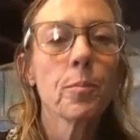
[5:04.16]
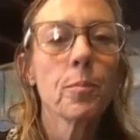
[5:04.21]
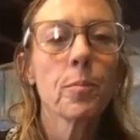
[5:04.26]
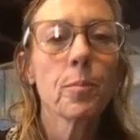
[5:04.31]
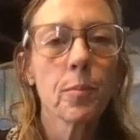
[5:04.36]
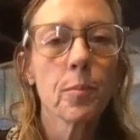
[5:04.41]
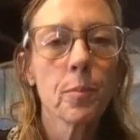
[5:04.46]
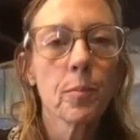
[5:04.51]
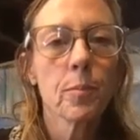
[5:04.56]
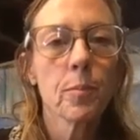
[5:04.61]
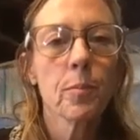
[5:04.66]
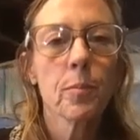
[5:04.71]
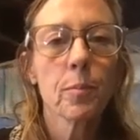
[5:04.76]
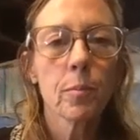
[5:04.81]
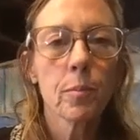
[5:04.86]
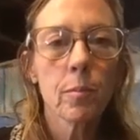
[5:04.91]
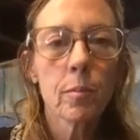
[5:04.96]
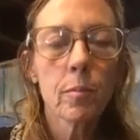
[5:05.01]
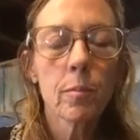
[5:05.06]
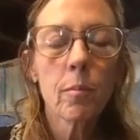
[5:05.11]
dark
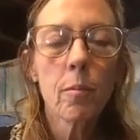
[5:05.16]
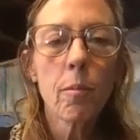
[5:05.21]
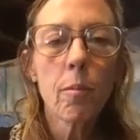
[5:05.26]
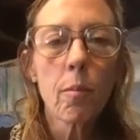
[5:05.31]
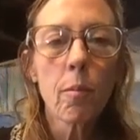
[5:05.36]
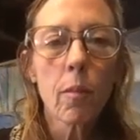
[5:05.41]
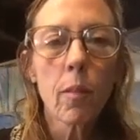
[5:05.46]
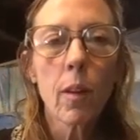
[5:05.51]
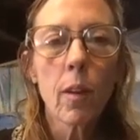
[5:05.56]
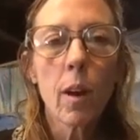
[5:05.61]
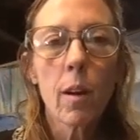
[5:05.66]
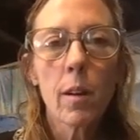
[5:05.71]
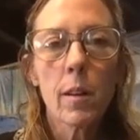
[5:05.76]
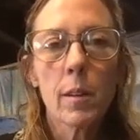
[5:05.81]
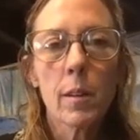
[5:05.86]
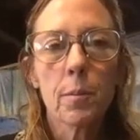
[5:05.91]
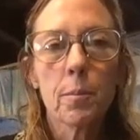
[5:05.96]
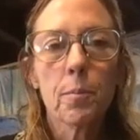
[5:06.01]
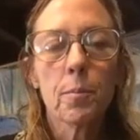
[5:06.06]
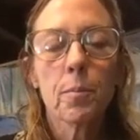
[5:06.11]
pigment stick
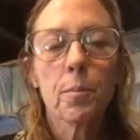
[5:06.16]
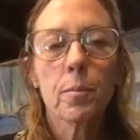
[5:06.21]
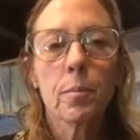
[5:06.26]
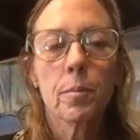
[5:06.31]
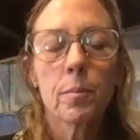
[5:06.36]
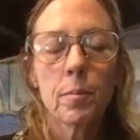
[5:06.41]
here,